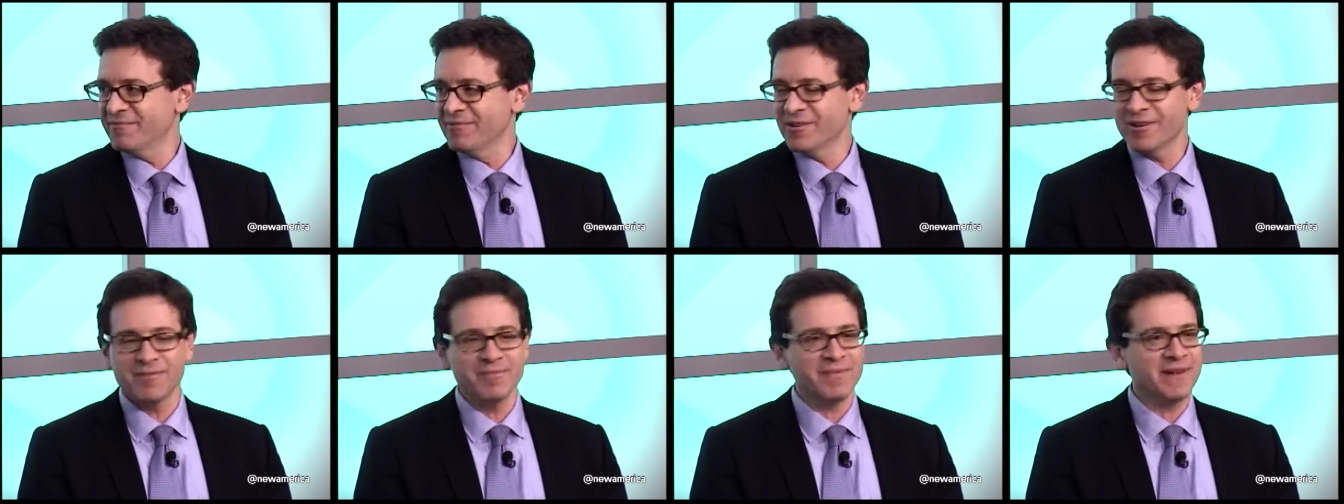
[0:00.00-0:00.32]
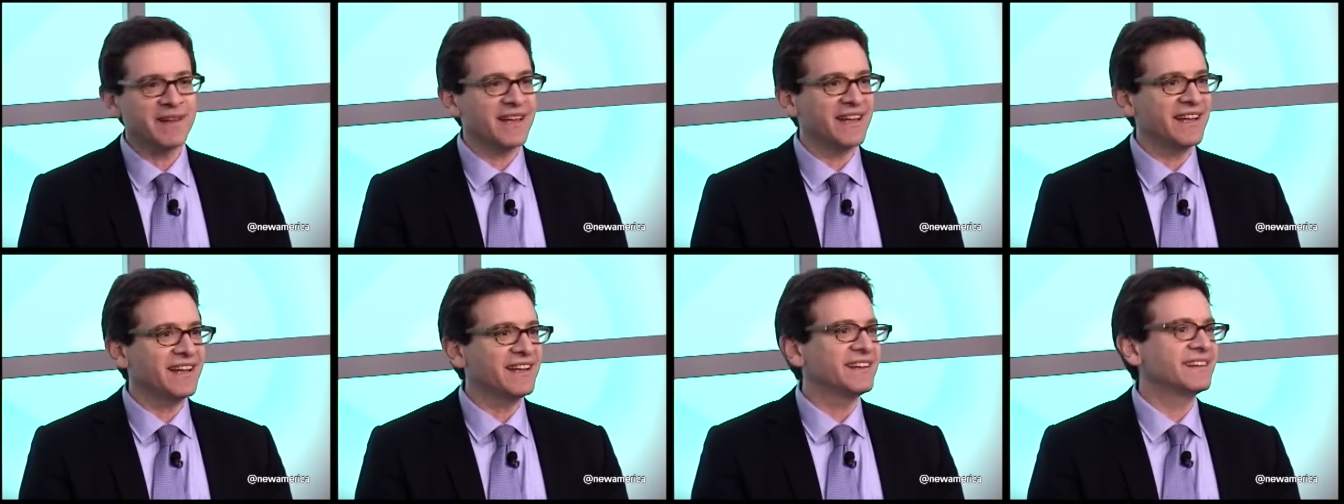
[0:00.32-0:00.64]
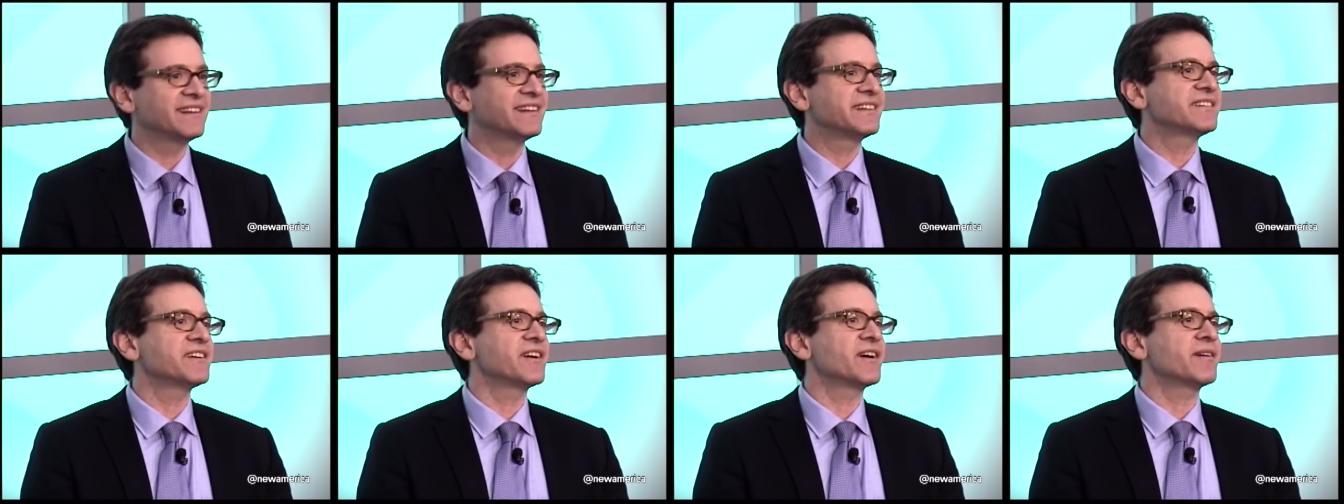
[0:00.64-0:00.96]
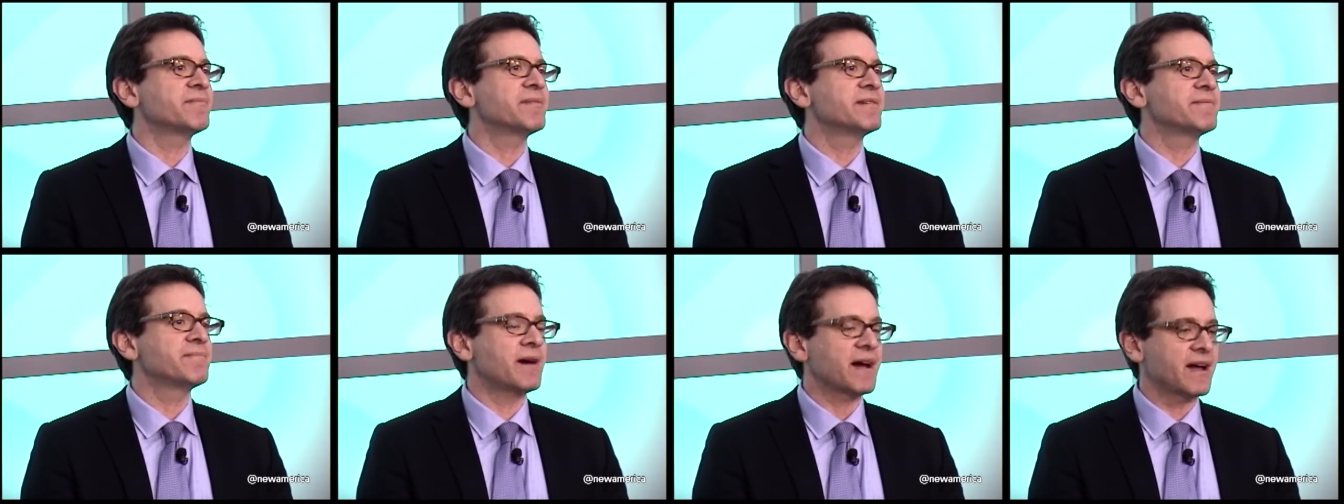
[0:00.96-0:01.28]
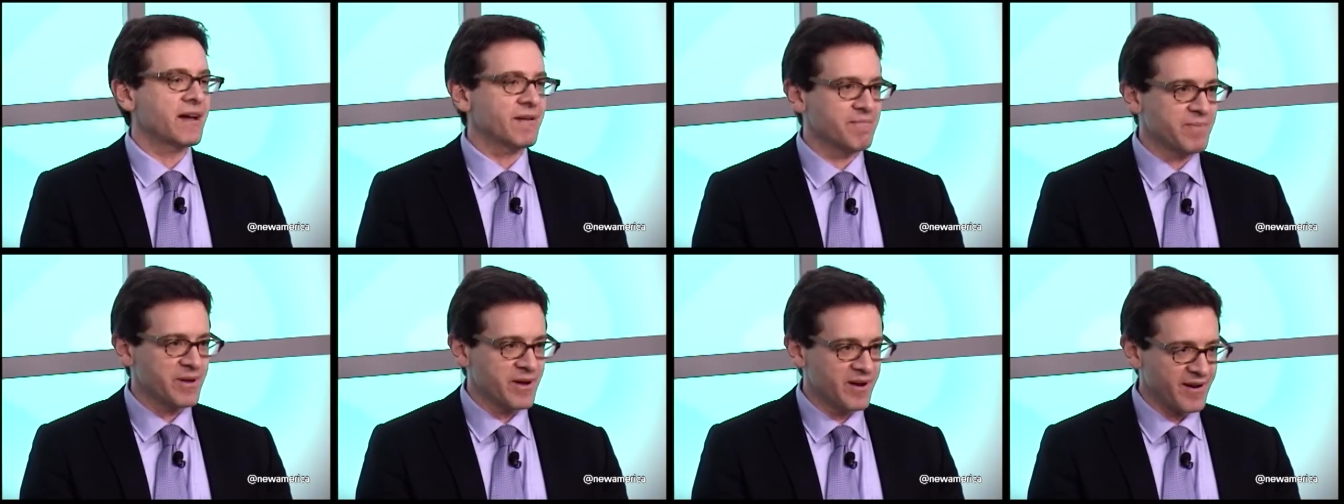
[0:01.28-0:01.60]
will be determined by
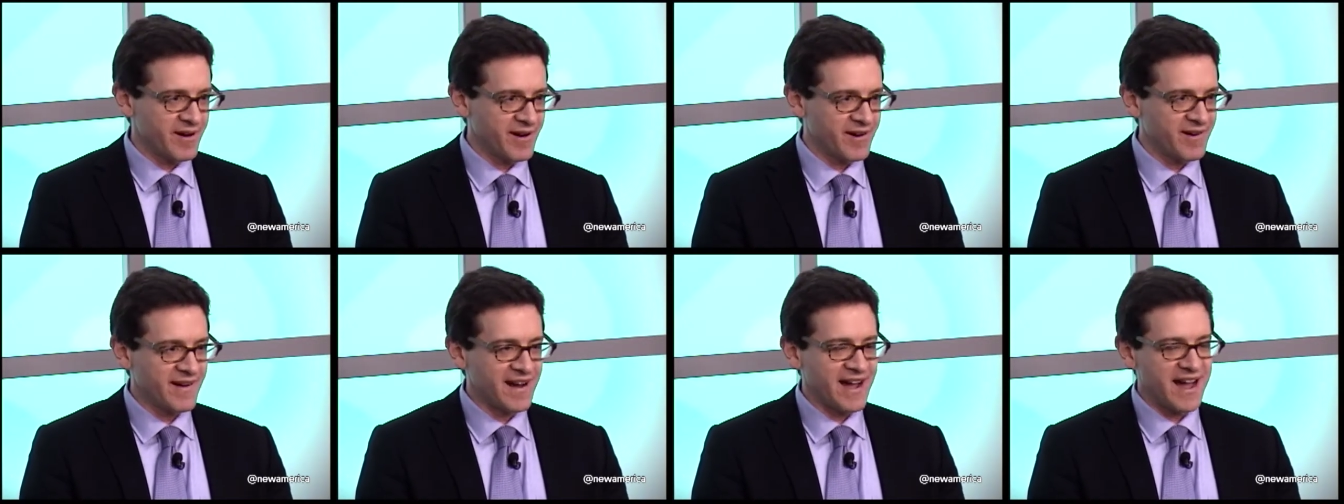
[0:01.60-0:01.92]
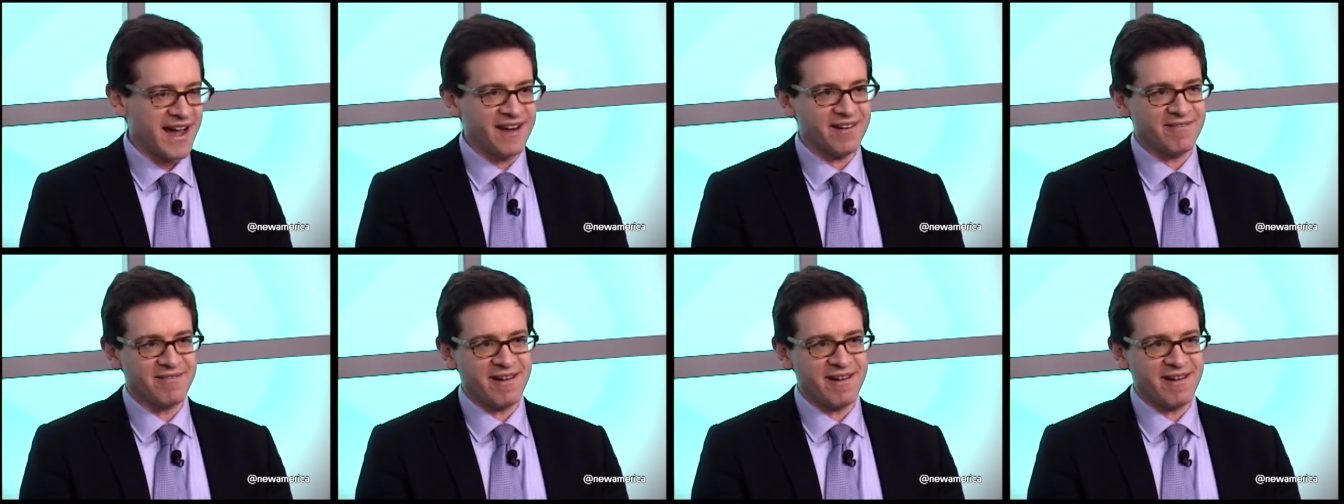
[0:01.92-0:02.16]
a bureaucrat